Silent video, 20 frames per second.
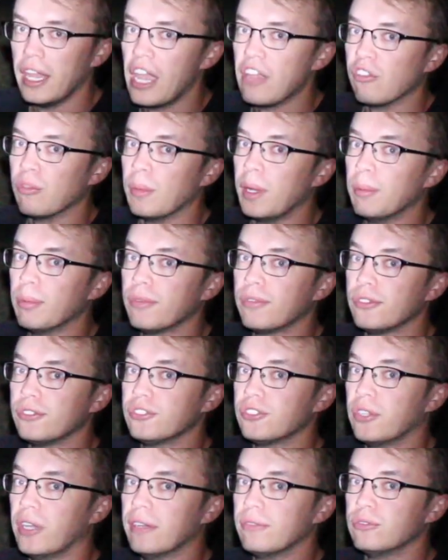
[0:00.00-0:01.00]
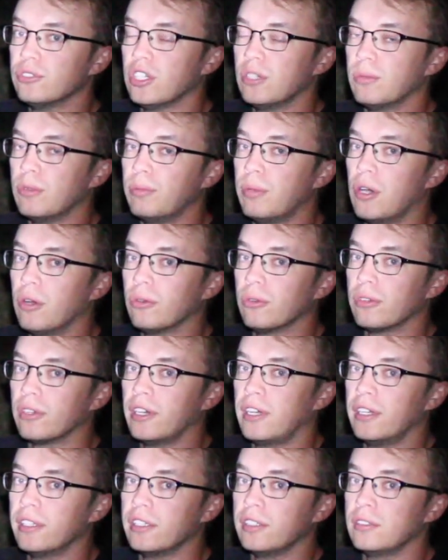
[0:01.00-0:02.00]
And remember, if you're still having trouble polar
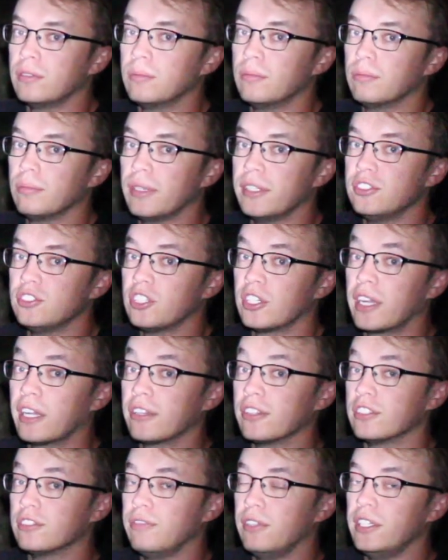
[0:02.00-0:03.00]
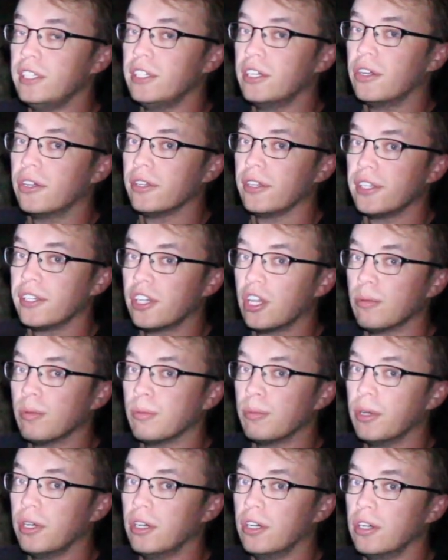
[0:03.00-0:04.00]
aligning, please check out this video I'll link up
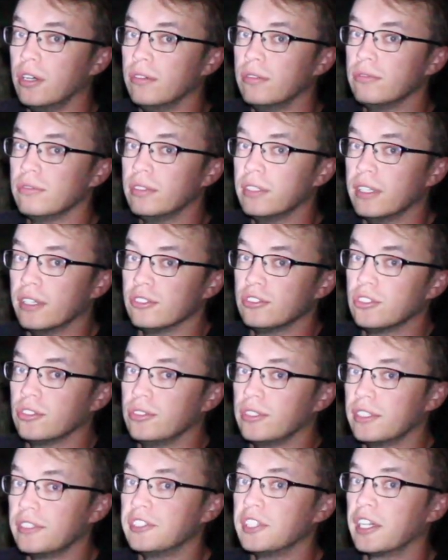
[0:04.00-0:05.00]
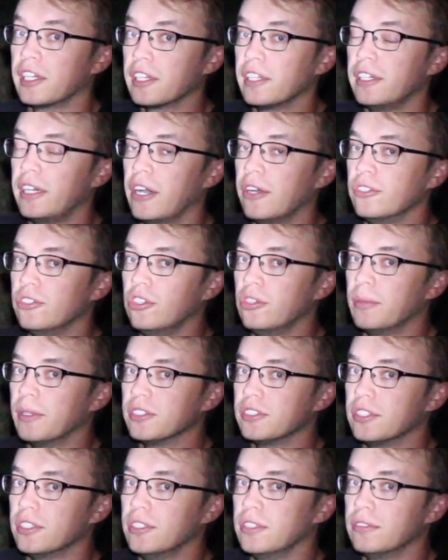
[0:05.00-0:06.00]
above, and I'll show you exactly how I do it
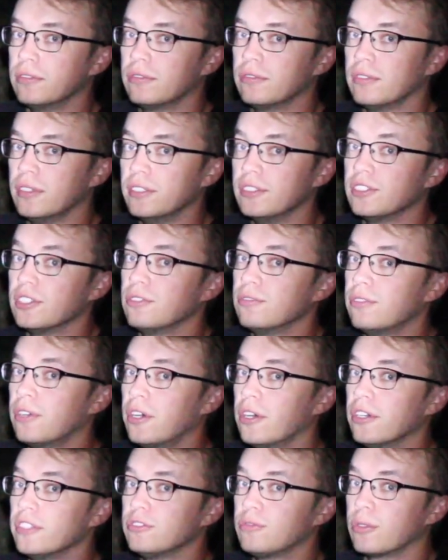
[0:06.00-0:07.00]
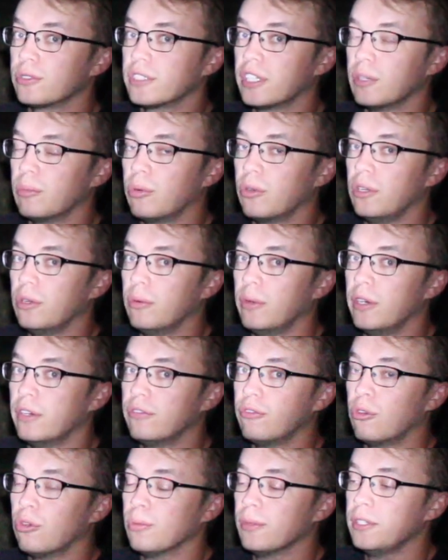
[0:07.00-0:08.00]
myself. So far, it's worked out pretty well
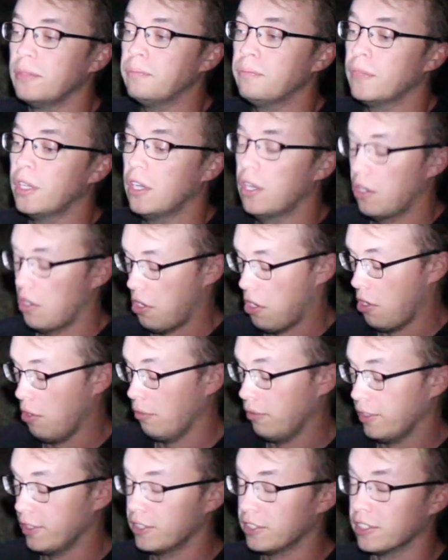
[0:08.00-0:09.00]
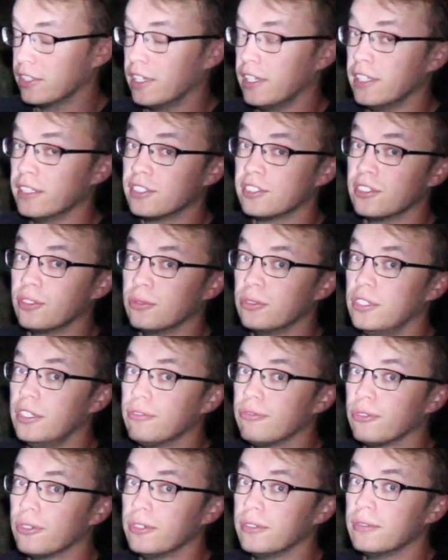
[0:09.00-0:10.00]
for me. Hopefully tonight it's no
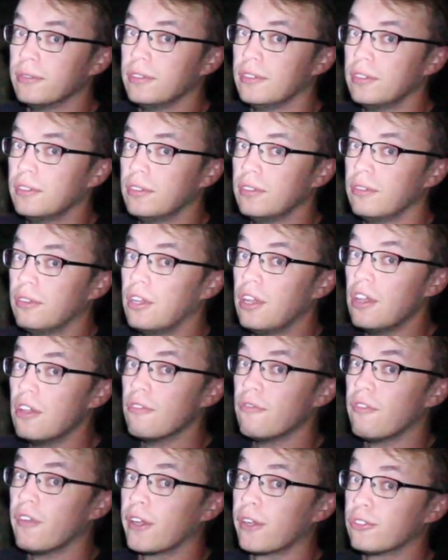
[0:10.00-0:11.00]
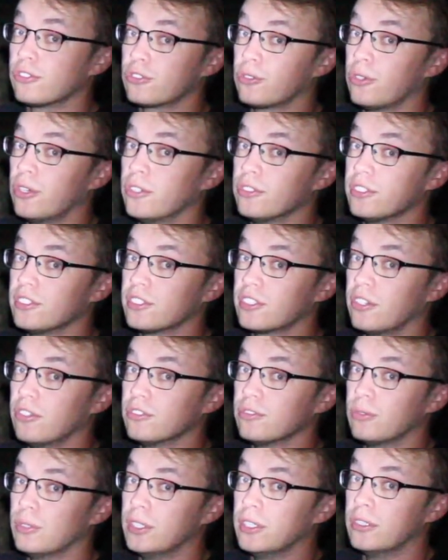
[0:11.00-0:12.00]
different. Fingers crossed this
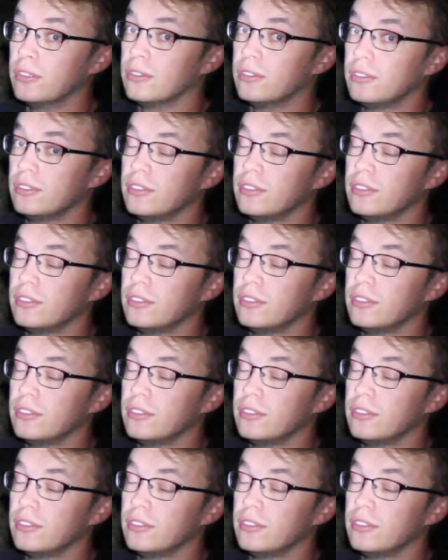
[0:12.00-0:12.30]
goes well.